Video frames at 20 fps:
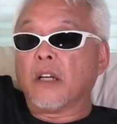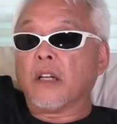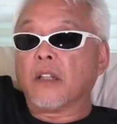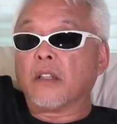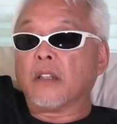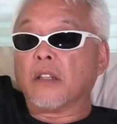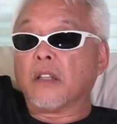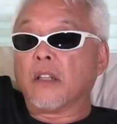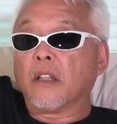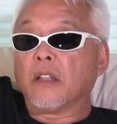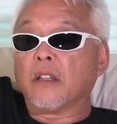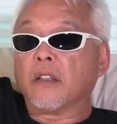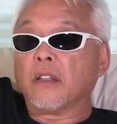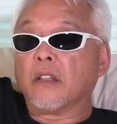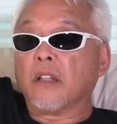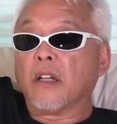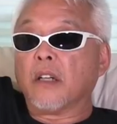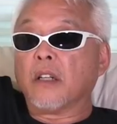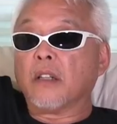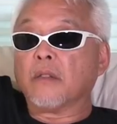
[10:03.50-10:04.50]
on uh,
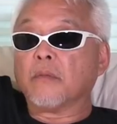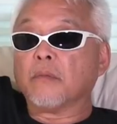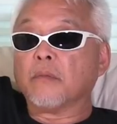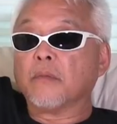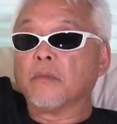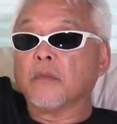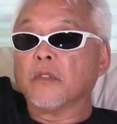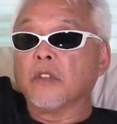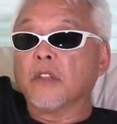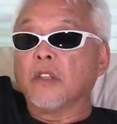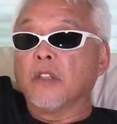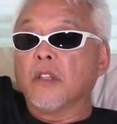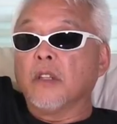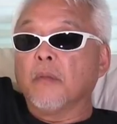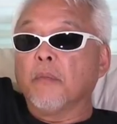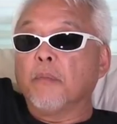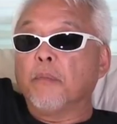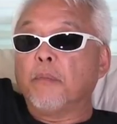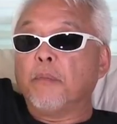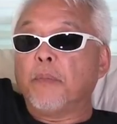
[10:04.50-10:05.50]
um,
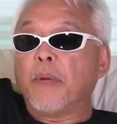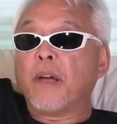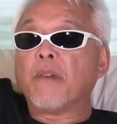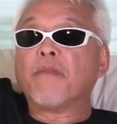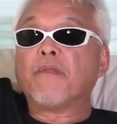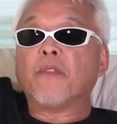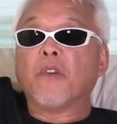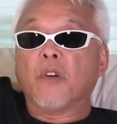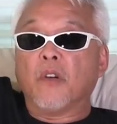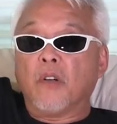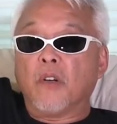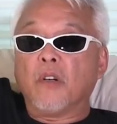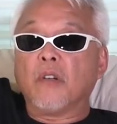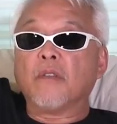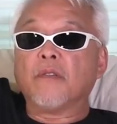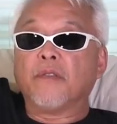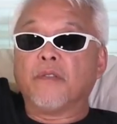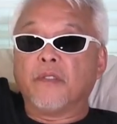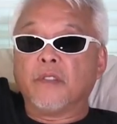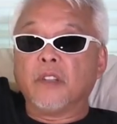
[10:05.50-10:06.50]

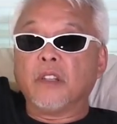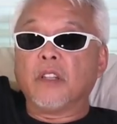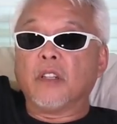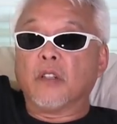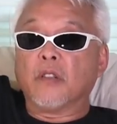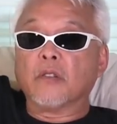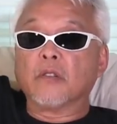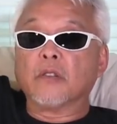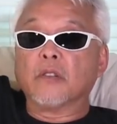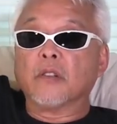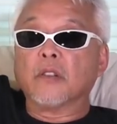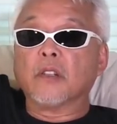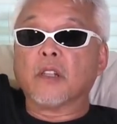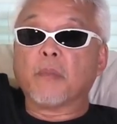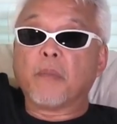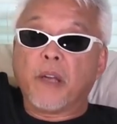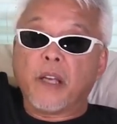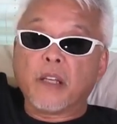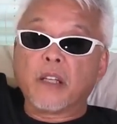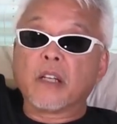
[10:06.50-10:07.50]
pitfall of you know the
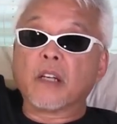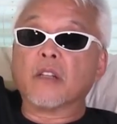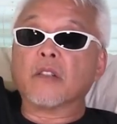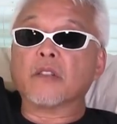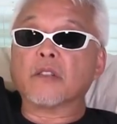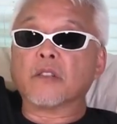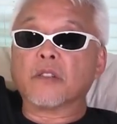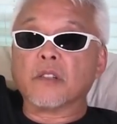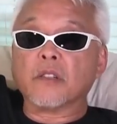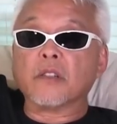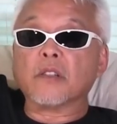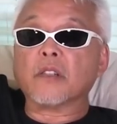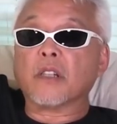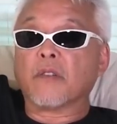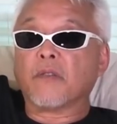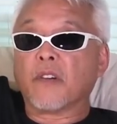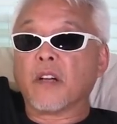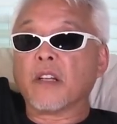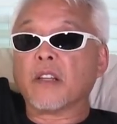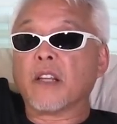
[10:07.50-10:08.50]
painkillers and
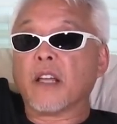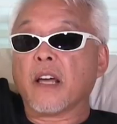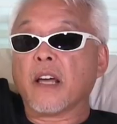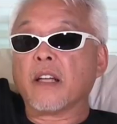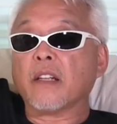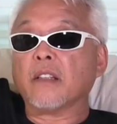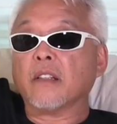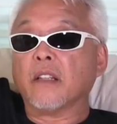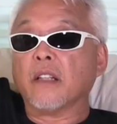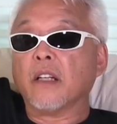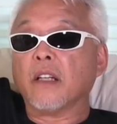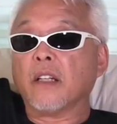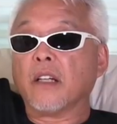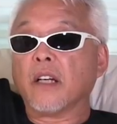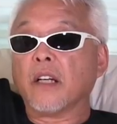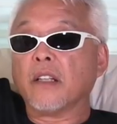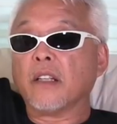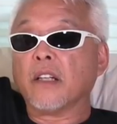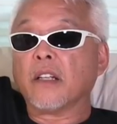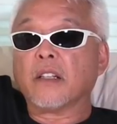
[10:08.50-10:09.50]
stuff like that. And
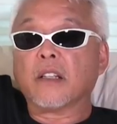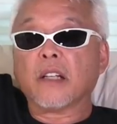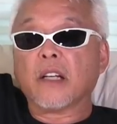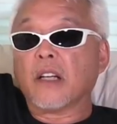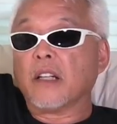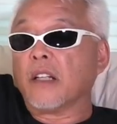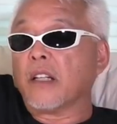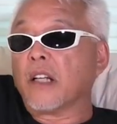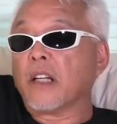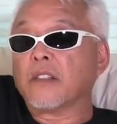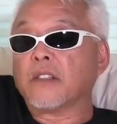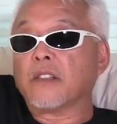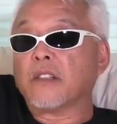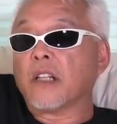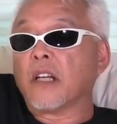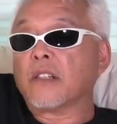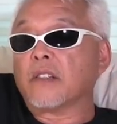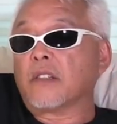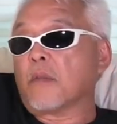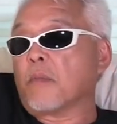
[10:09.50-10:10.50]
I think that, uh, that
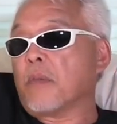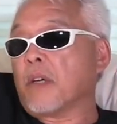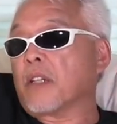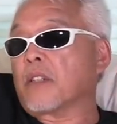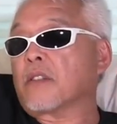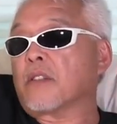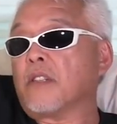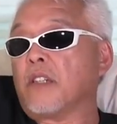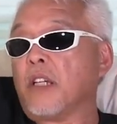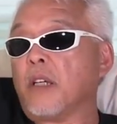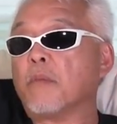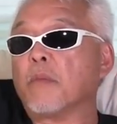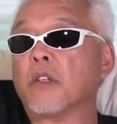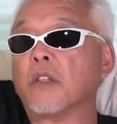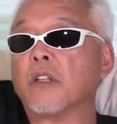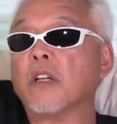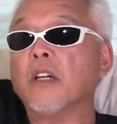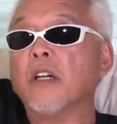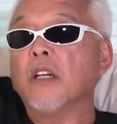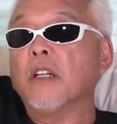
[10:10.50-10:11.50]
that's the biggest
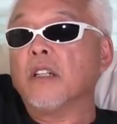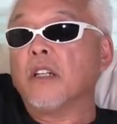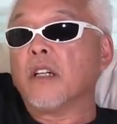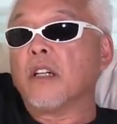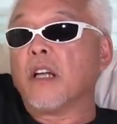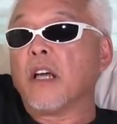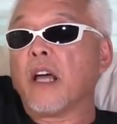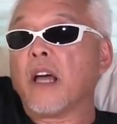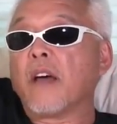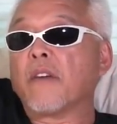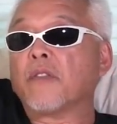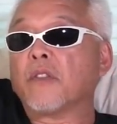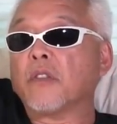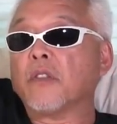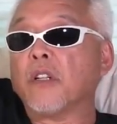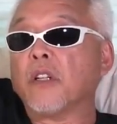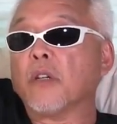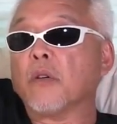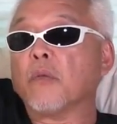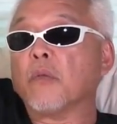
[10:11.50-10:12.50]
demon that they have to
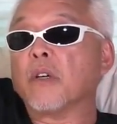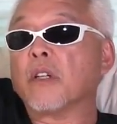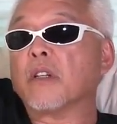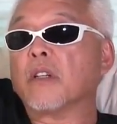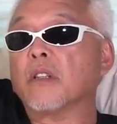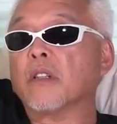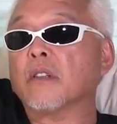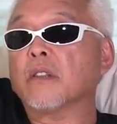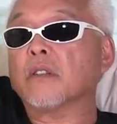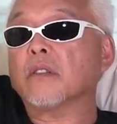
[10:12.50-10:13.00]
deal with.